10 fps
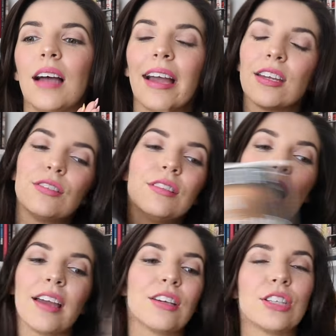
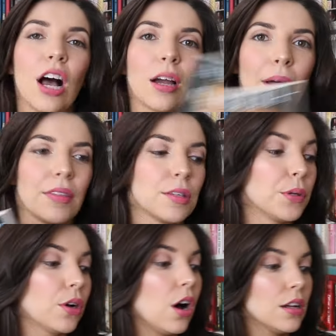I could talk about this
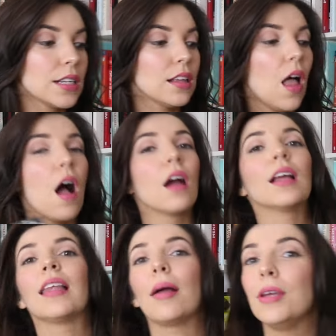book all day long.
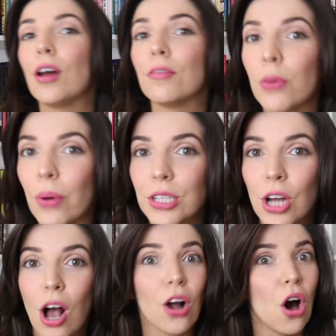Let me know if you want to
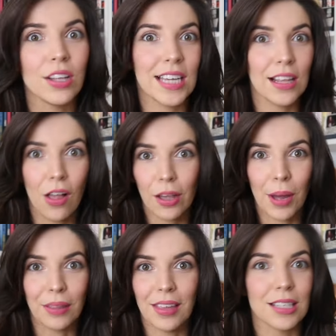talk all day long
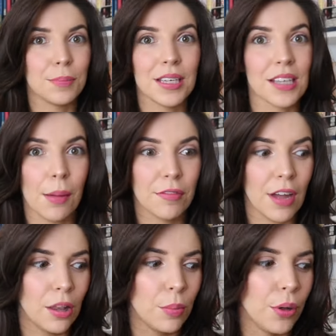about this, because I'm
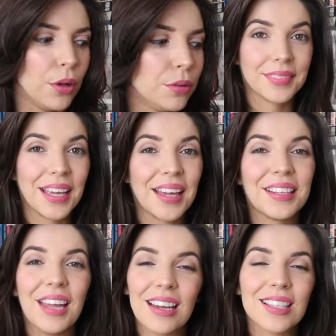available.
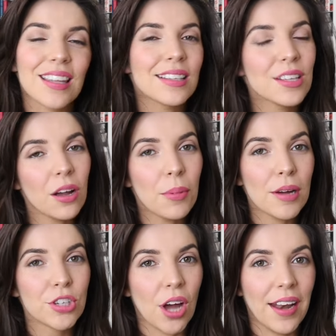Next, let's talk
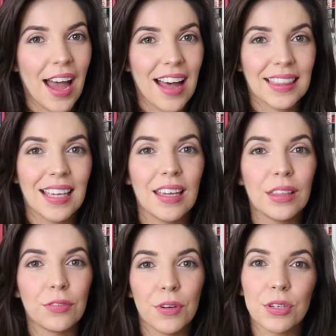about John
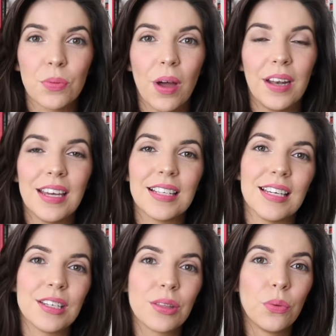Athen. The first one is
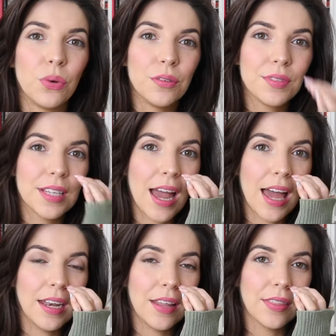Into the Wolf's
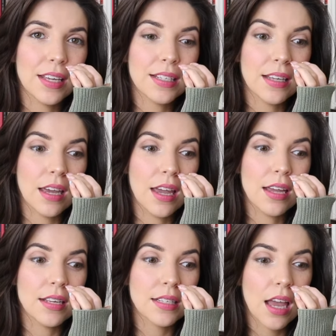Den. This
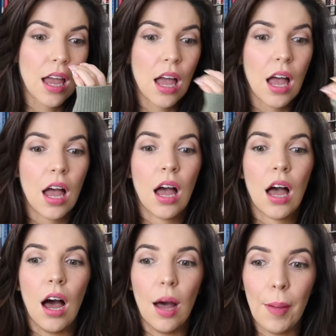is
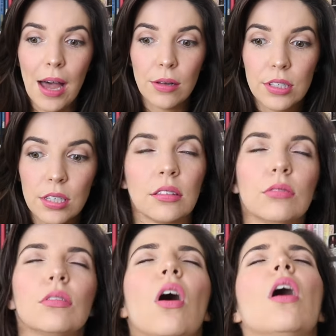about,
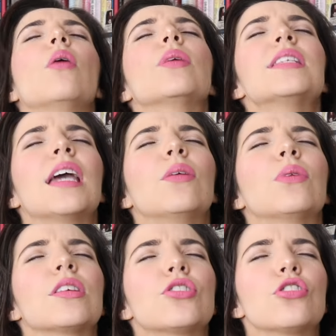oh God, once again
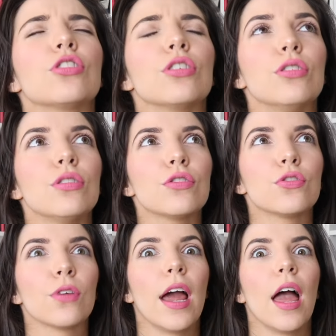with the
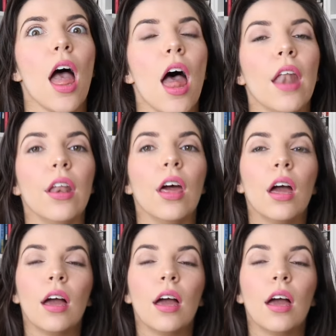children.